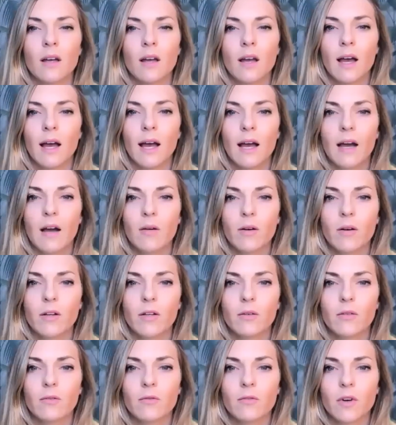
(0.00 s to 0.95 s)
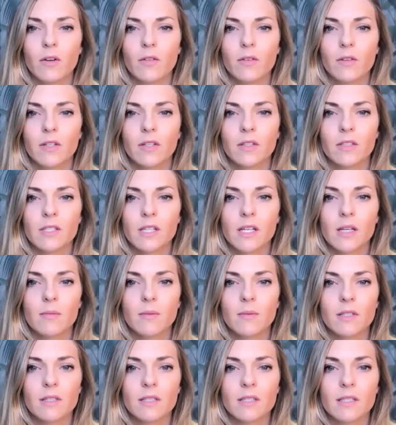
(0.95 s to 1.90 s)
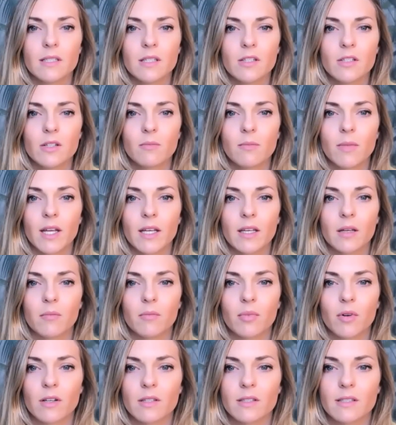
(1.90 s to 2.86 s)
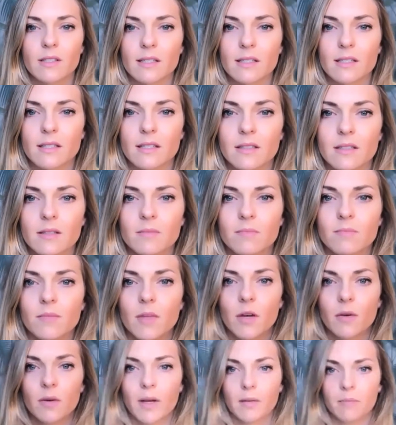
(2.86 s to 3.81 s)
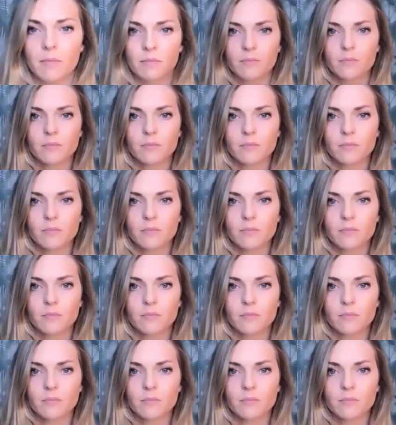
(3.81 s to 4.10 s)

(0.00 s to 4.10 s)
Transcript: How are you involving your team in the decision-making processes? Okay.